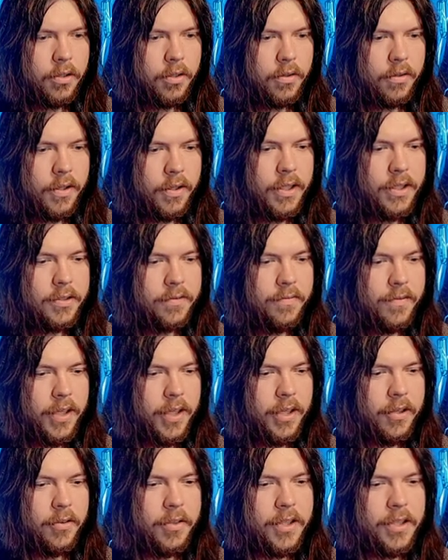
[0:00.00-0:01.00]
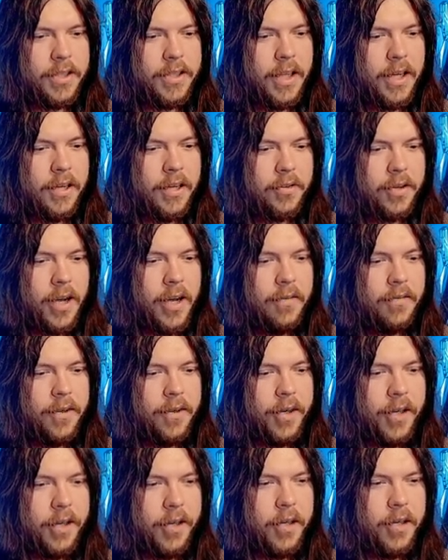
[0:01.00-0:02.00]
This vehicle does not drive
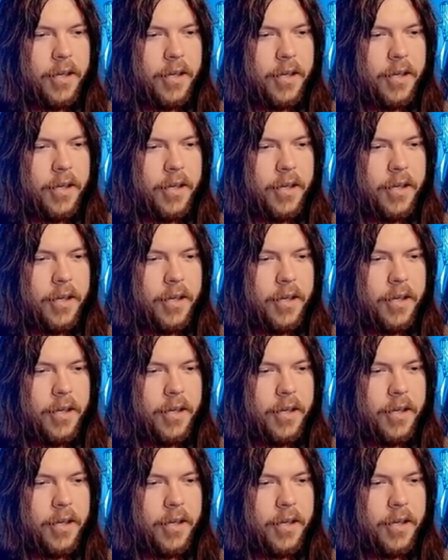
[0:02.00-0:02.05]
very good.